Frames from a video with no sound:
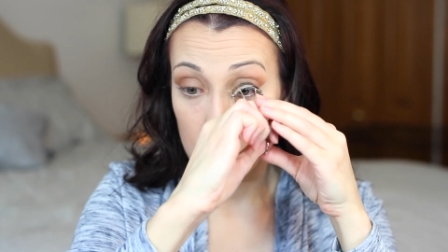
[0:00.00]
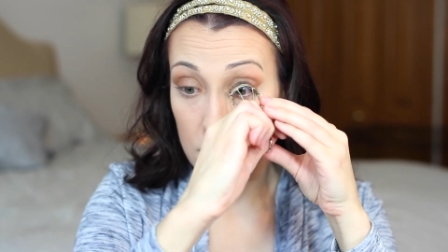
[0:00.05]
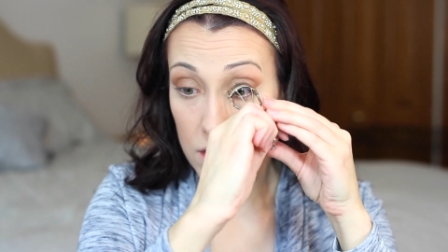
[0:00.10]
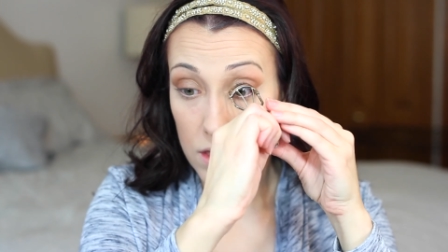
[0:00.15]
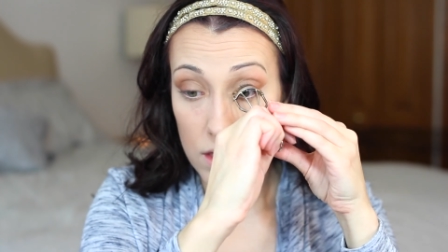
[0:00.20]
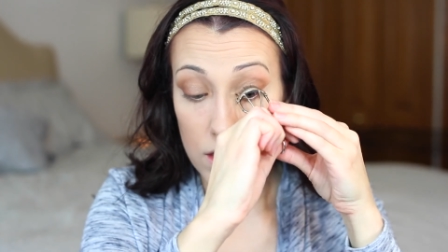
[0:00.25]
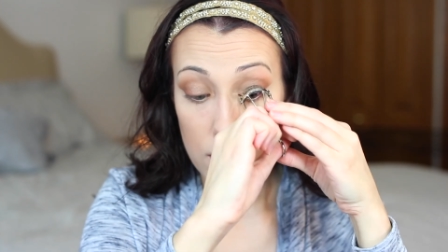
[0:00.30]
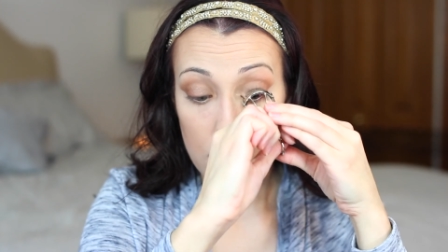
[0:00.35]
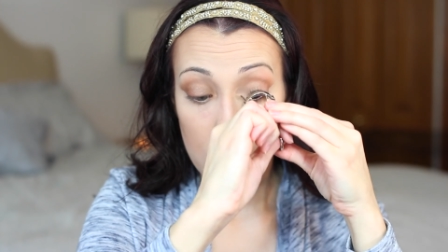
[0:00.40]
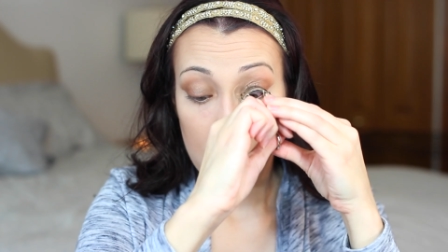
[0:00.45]

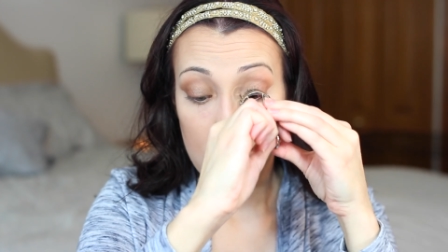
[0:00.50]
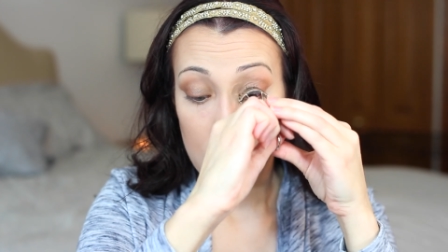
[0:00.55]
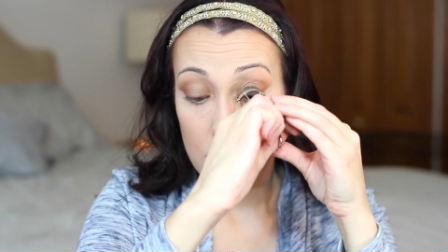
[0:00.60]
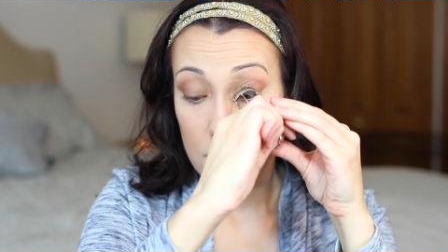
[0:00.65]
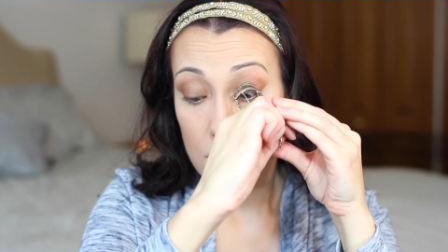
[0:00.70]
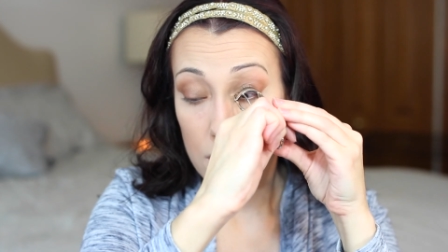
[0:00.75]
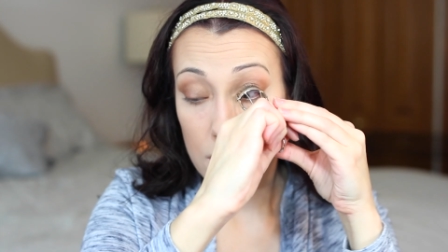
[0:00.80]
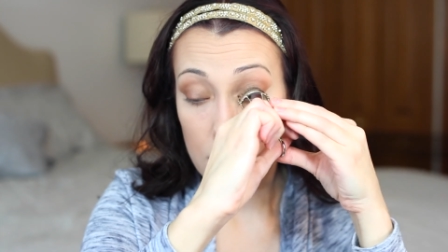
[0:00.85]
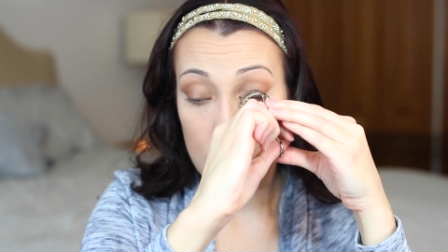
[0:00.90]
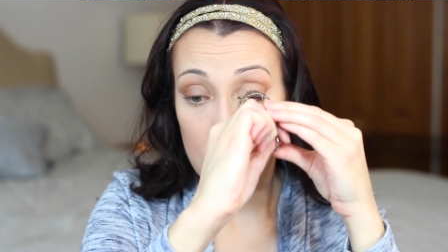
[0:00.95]
eyelashes
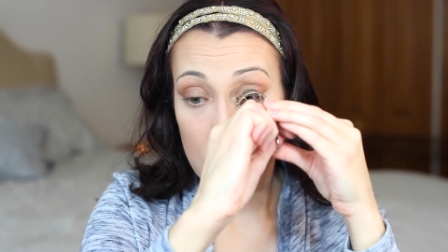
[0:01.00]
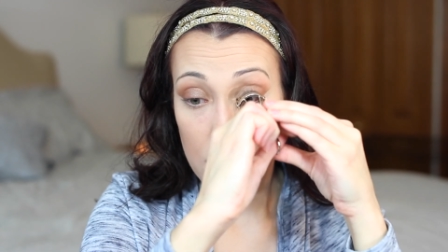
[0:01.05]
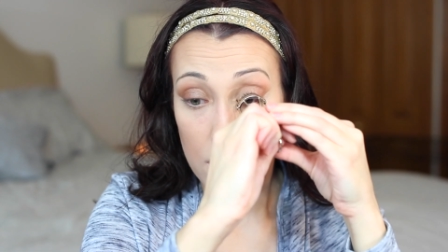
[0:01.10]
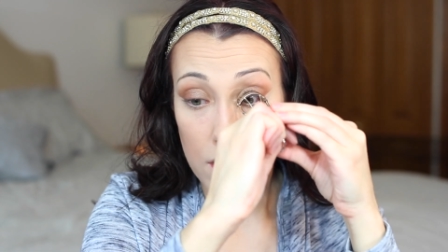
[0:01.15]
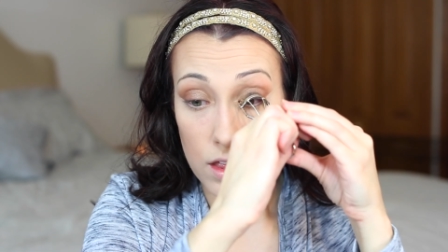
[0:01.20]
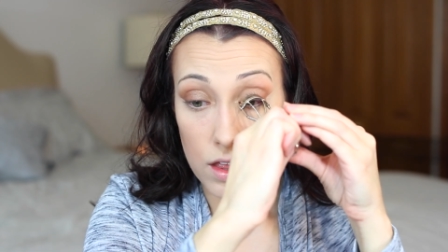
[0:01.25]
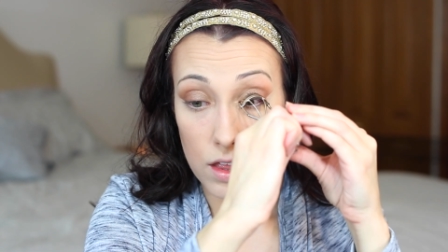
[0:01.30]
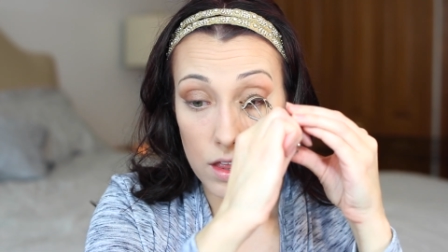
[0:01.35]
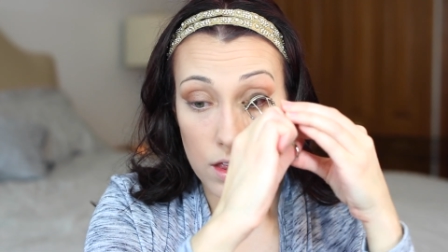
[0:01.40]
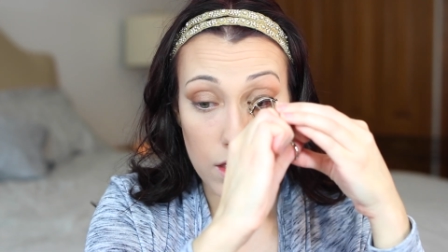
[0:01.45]
are extra
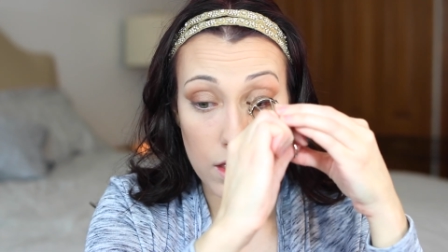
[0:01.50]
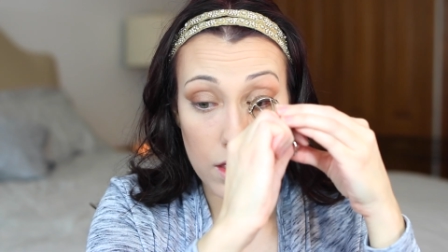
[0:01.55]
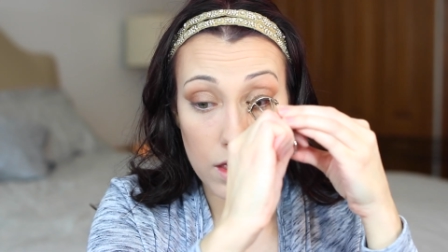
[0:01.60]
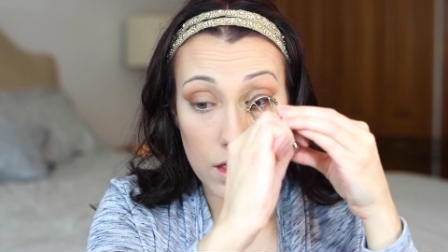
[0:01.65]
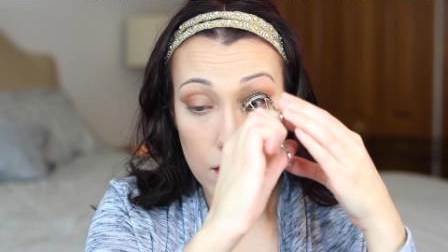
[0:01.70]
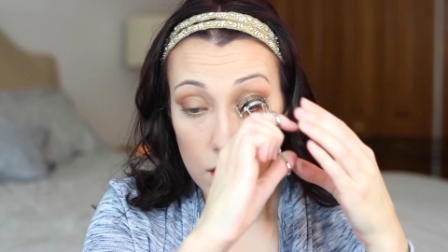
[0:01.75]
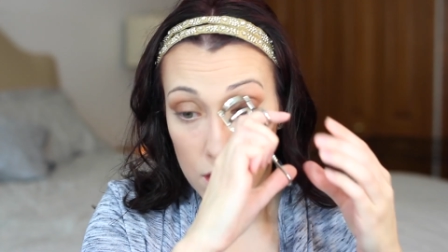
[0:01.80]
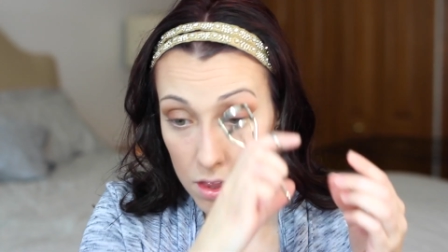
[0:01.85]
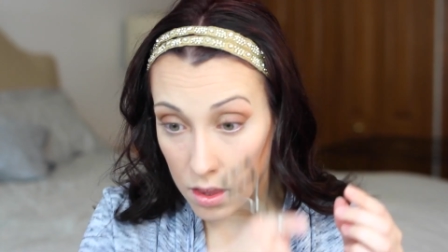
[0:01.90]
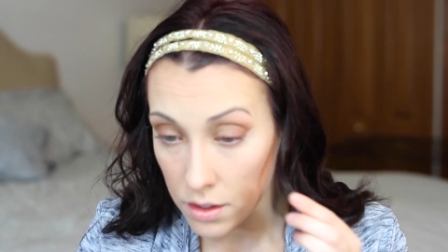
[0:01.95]

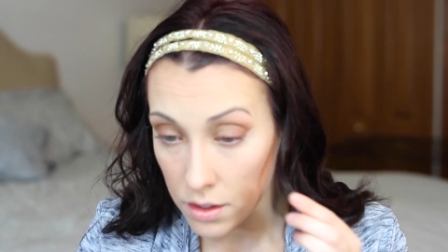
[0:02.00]
curly.